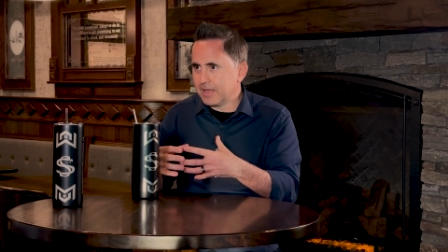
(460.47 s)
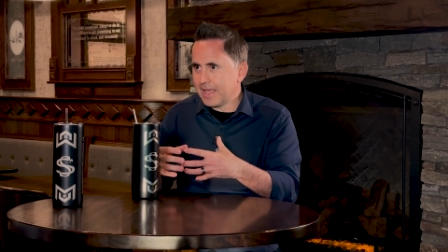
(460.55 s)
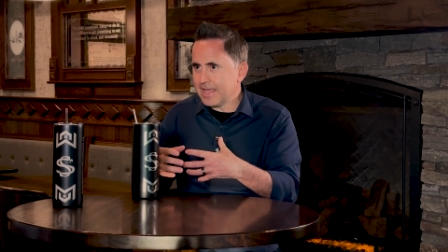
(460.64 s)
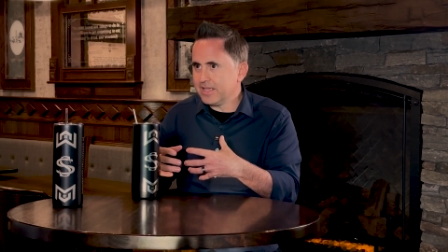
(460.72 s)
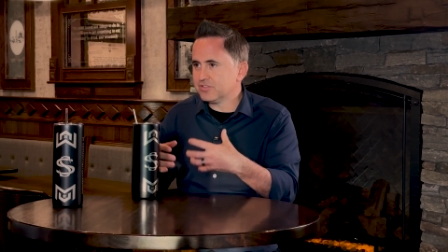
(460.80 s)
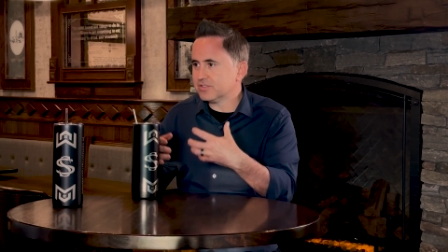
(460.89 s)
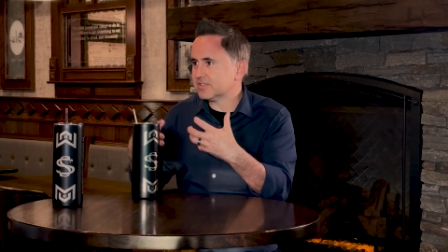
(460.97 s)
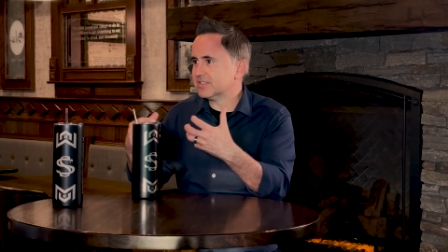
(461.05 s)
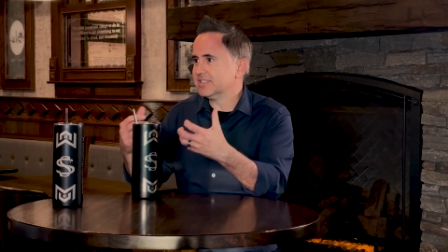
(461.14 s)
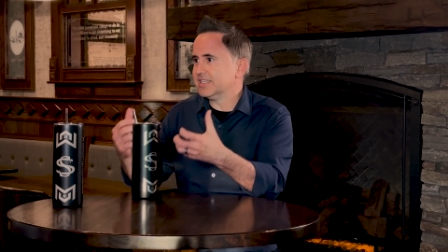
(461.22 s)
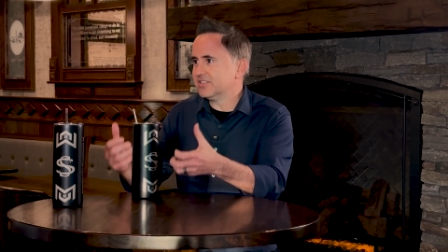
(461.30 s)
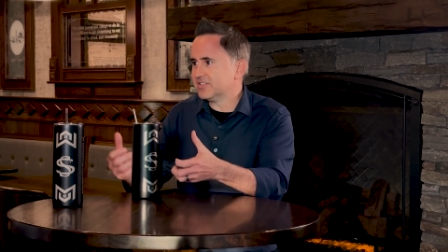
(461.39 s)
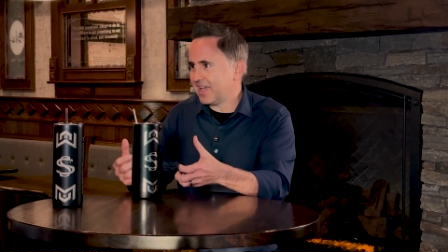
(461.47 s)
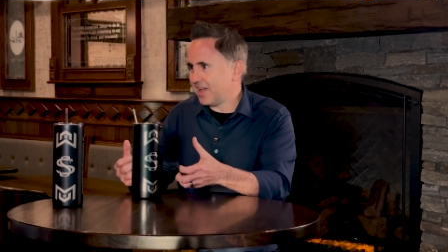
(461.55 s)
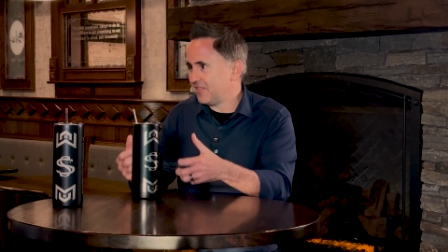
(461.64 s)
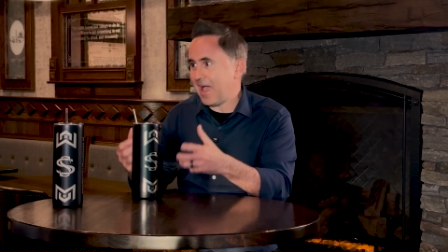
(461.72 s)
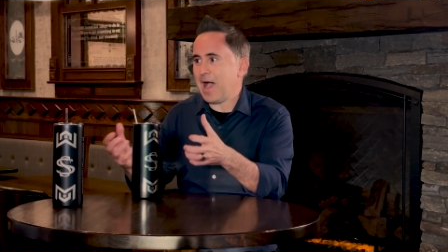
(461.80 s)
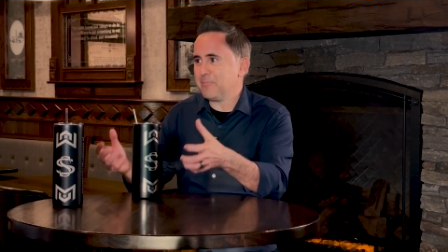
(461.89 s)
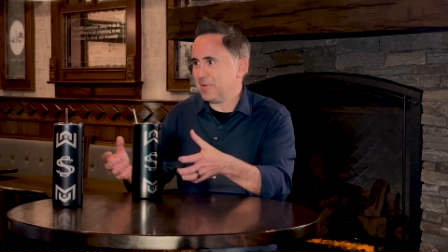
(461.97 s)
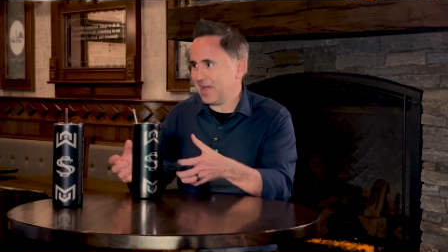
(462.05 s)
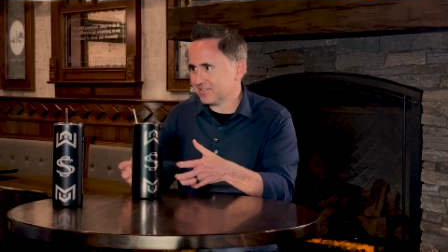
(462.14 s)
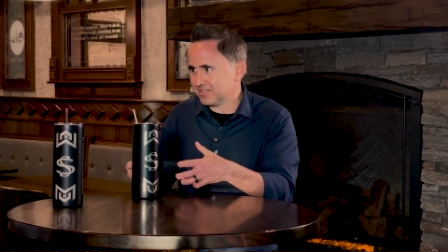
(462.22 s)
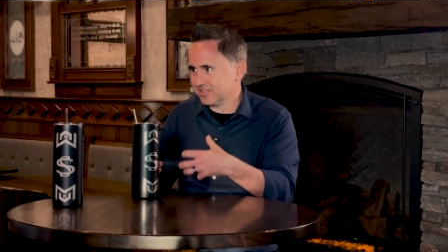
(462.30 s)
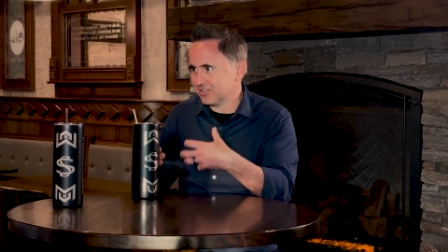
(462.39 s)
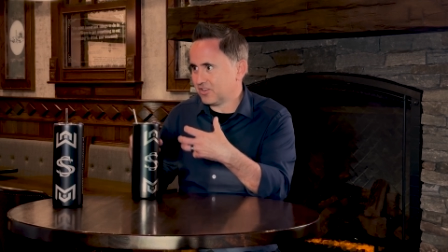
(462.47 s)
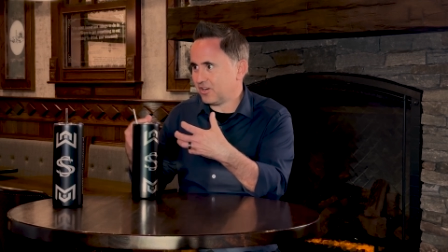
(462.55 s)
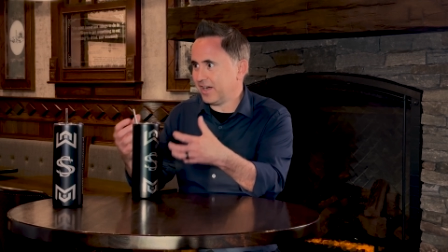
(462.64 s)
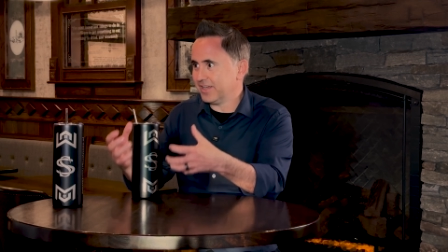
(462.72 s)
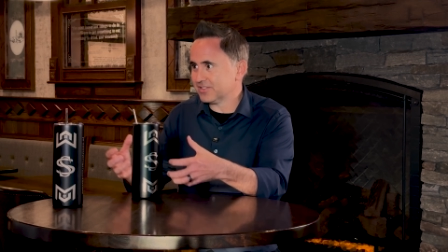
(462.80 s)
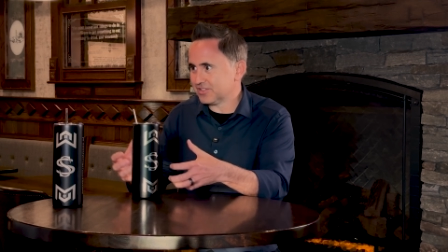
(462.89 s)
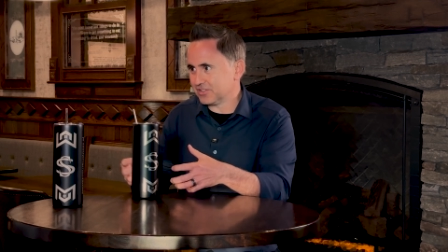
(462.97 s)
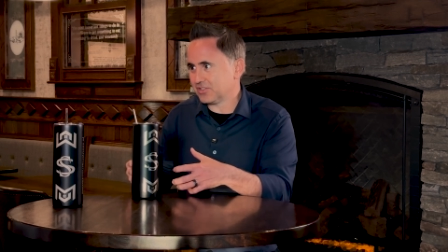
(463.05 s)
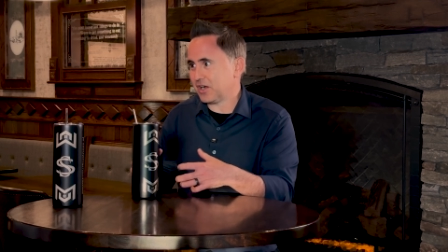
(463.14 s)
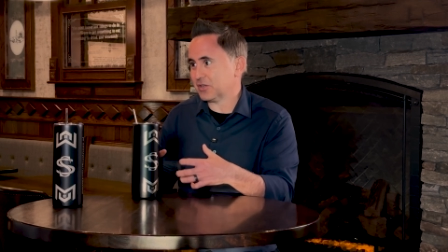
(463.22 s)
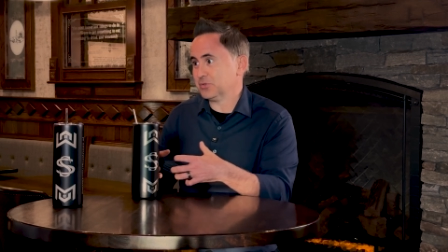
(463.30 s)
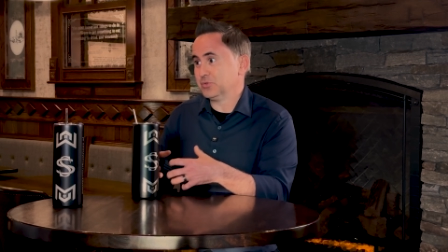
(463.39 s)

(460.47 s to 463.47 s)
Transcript: agents need to have at-bats and clients to talk to,